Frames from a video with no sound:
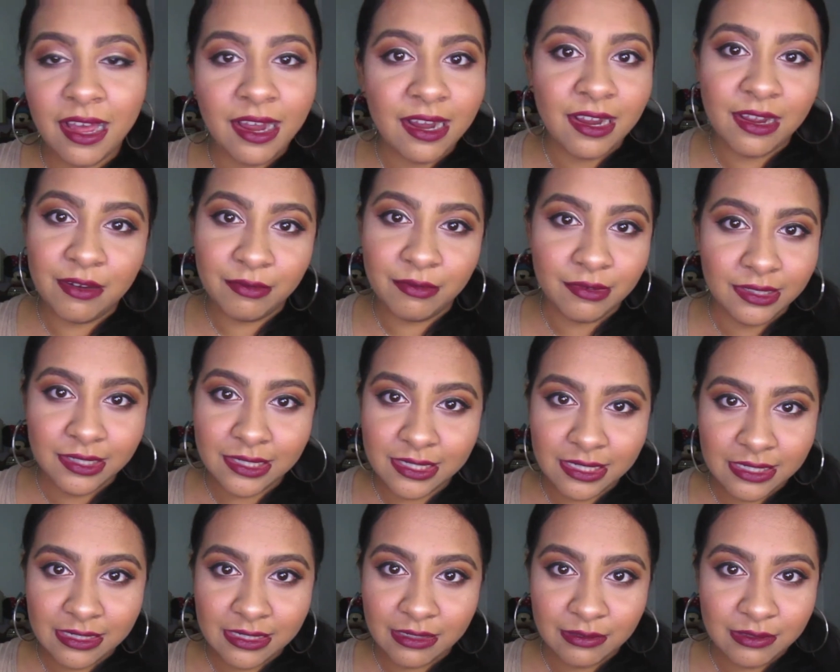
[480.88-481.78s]
I have really
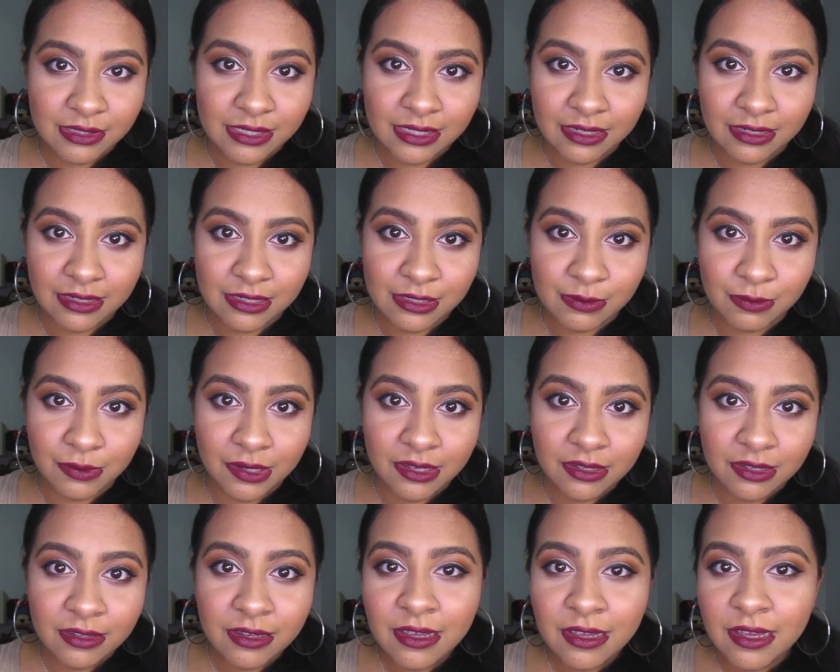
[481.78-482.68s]
sensitive skin as
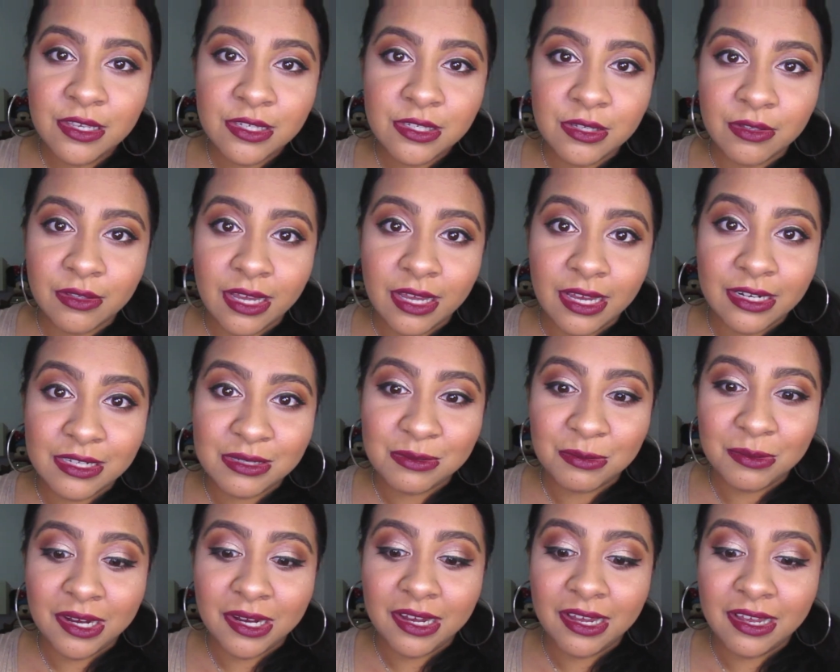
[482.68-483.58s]
well. So that
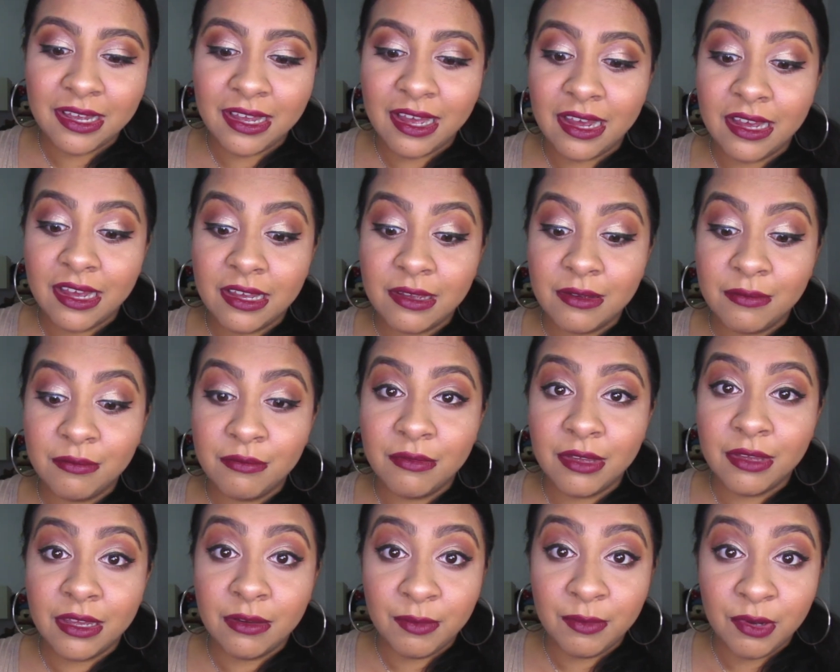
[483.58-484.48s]
is why I
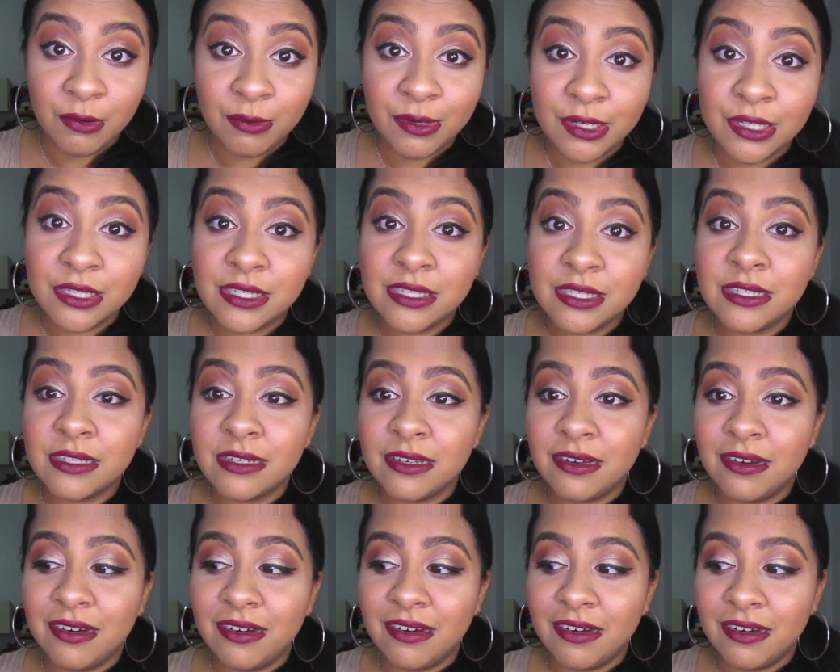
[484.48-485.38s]
am always
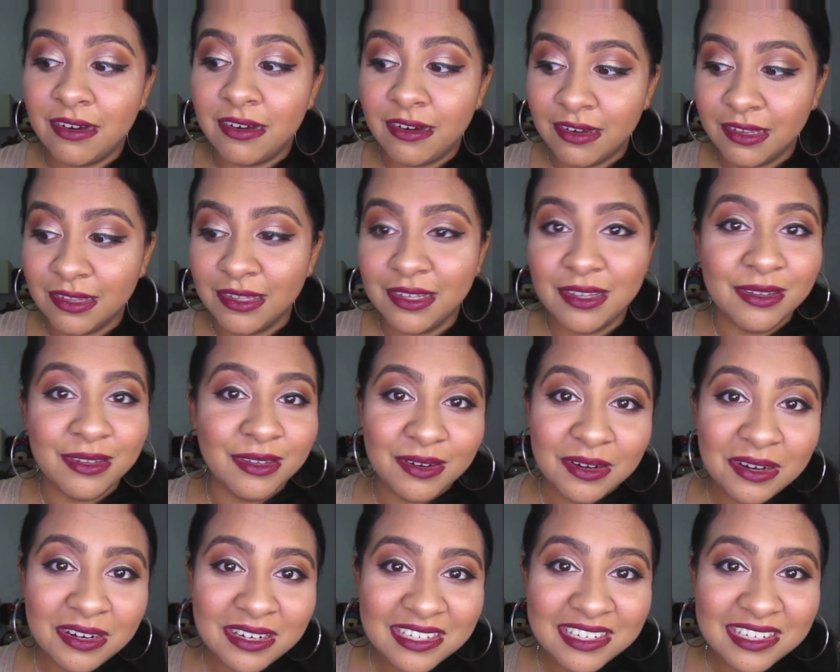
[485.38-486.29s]
on the
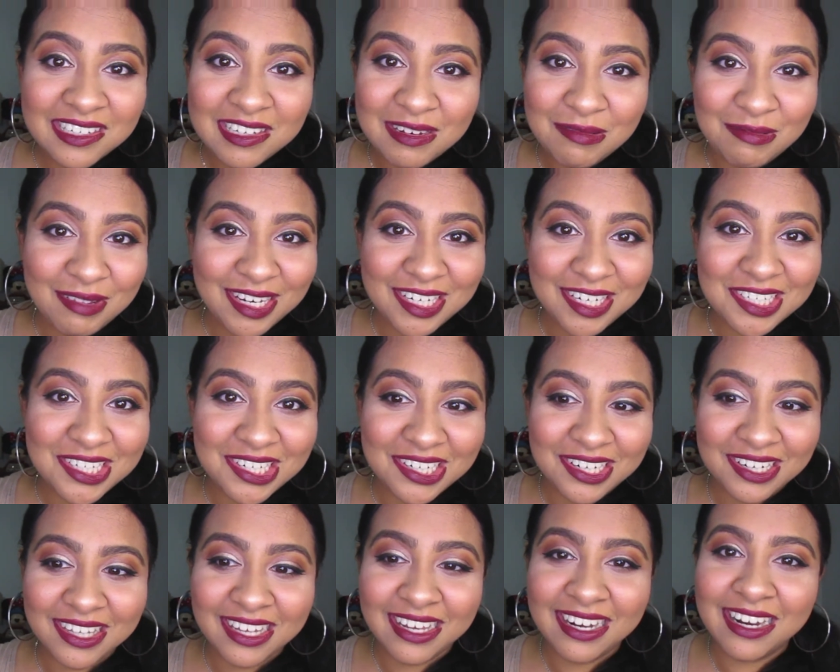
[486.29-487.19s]
alert to make
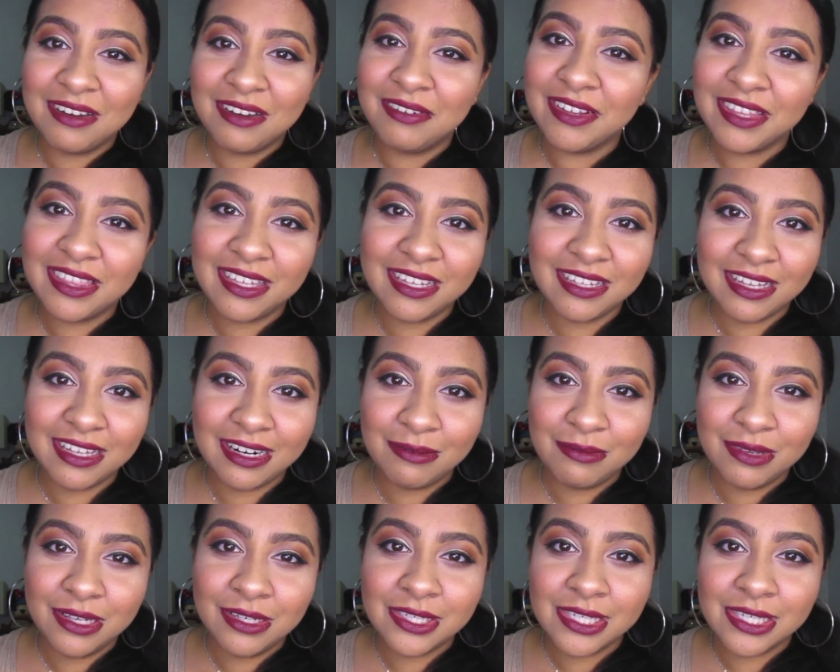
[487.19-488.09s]
sure that everything that
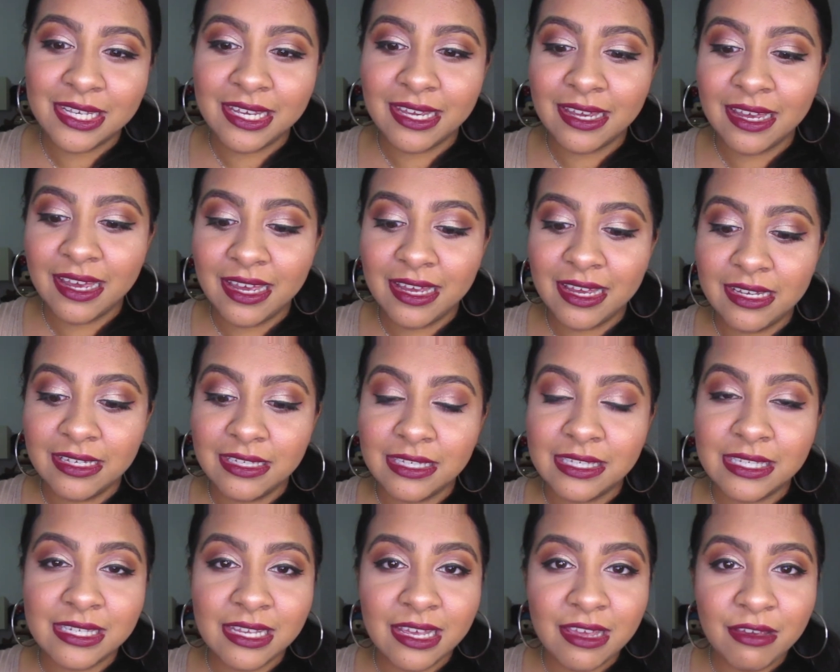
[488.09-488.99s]
I'm using
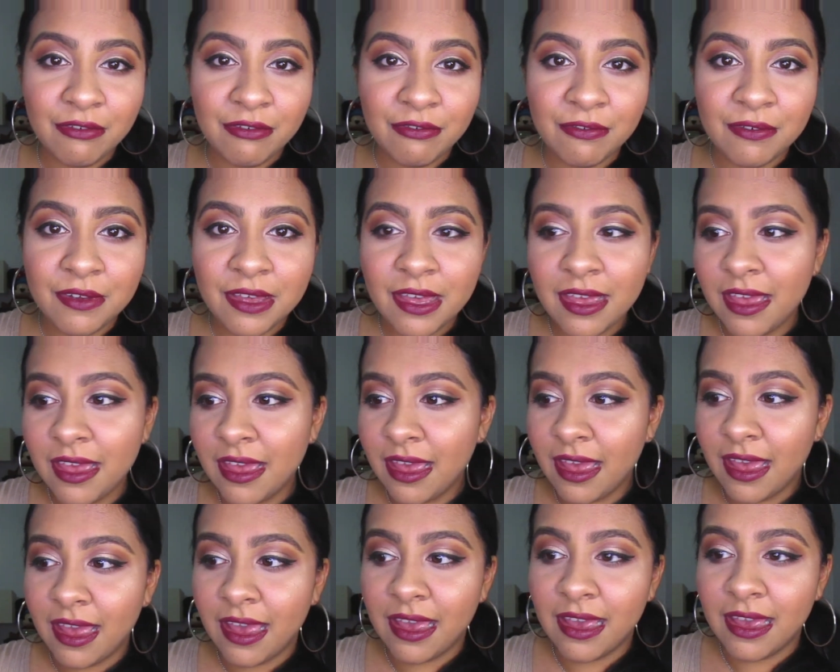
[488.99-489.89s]
is safe
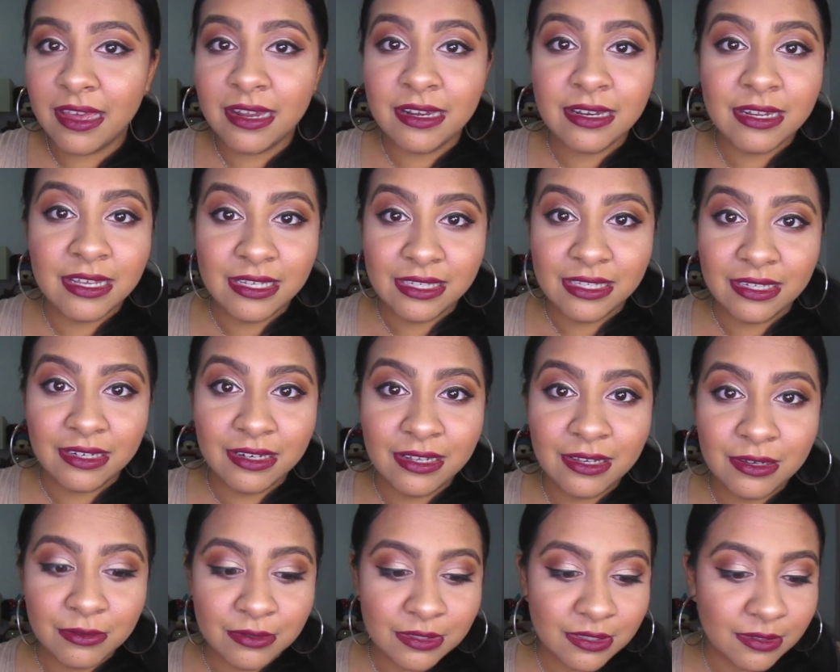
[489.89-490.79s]
and easy to
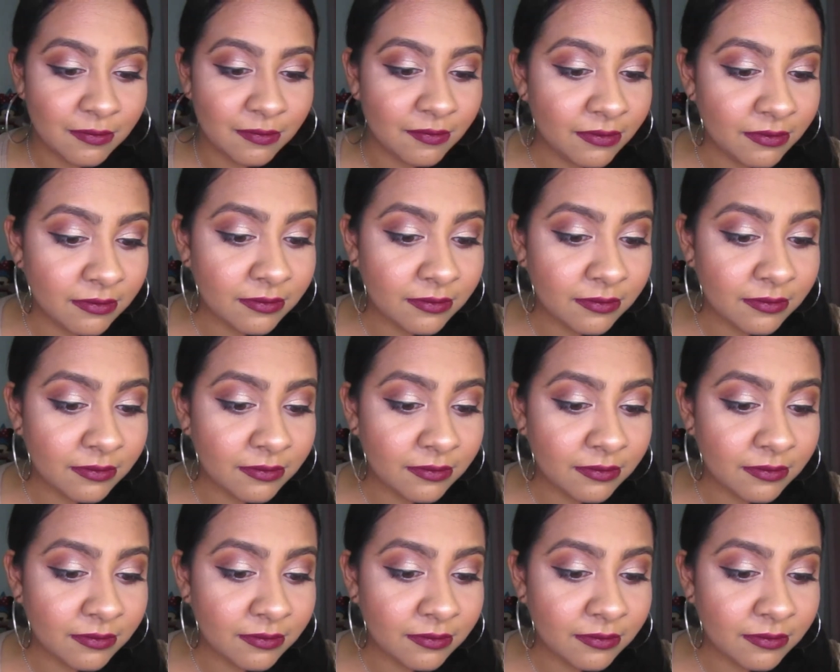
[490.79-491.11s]
use.